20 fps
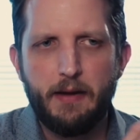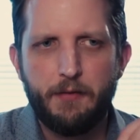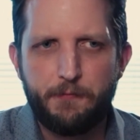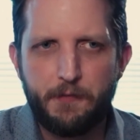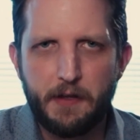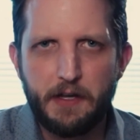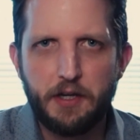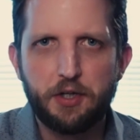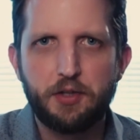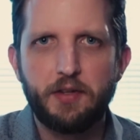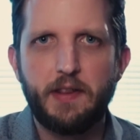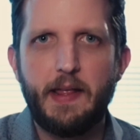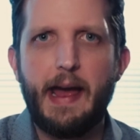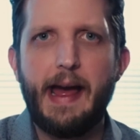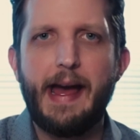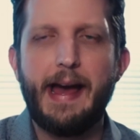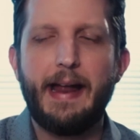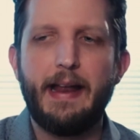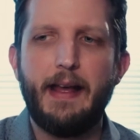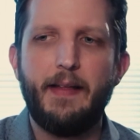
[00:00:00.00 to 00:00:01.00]
Finished
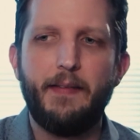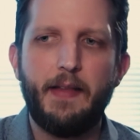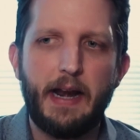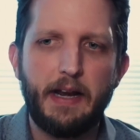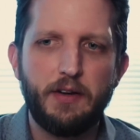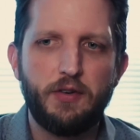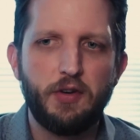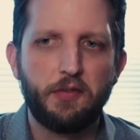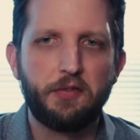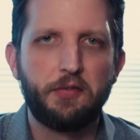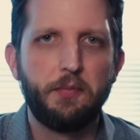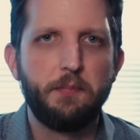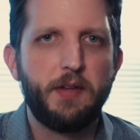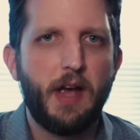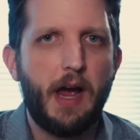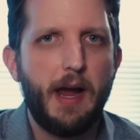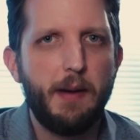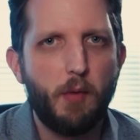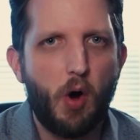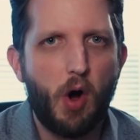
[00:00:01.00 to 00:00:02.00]
that. And then I took some
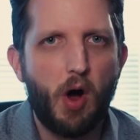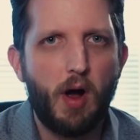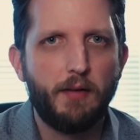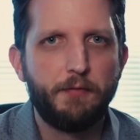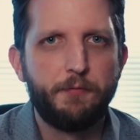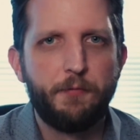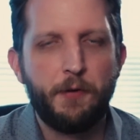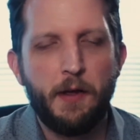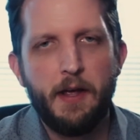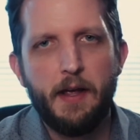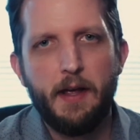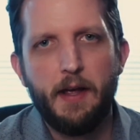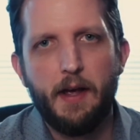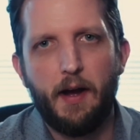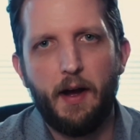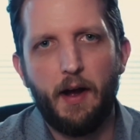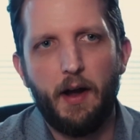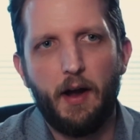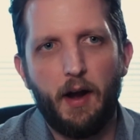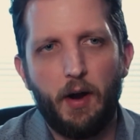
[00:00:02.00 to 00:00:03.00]
time off
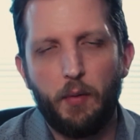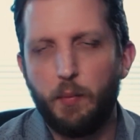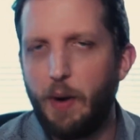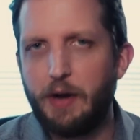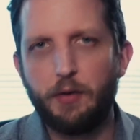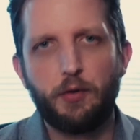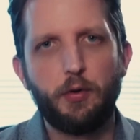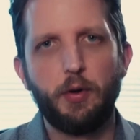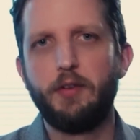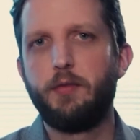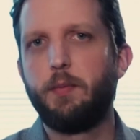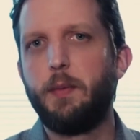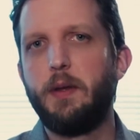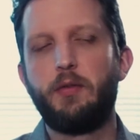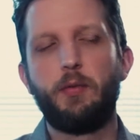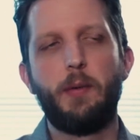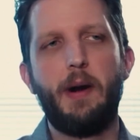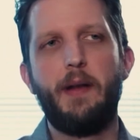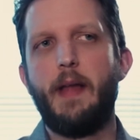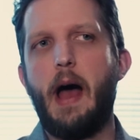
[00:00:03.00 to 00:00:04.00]
around
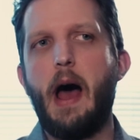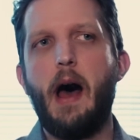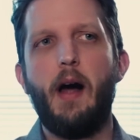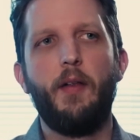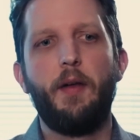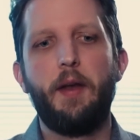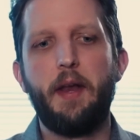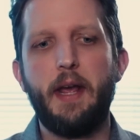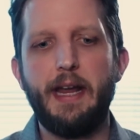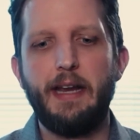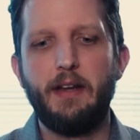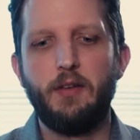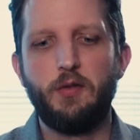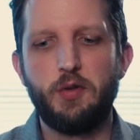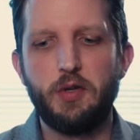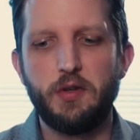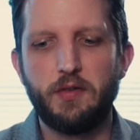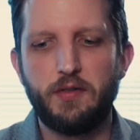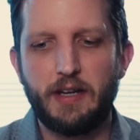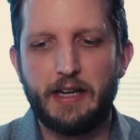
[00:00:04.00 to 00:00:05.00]
Christmas, around the
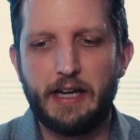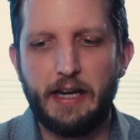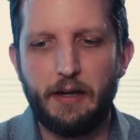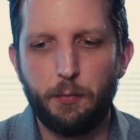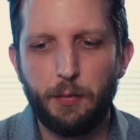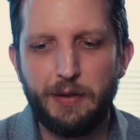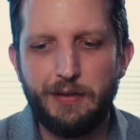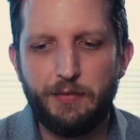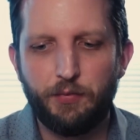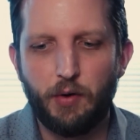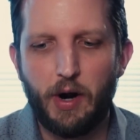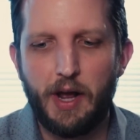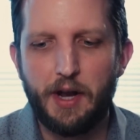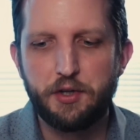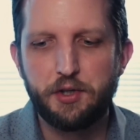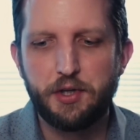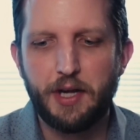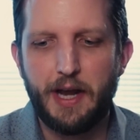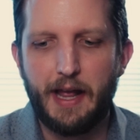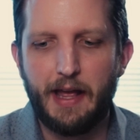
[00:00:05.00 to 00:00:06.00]
holidays, just to kind of refresh.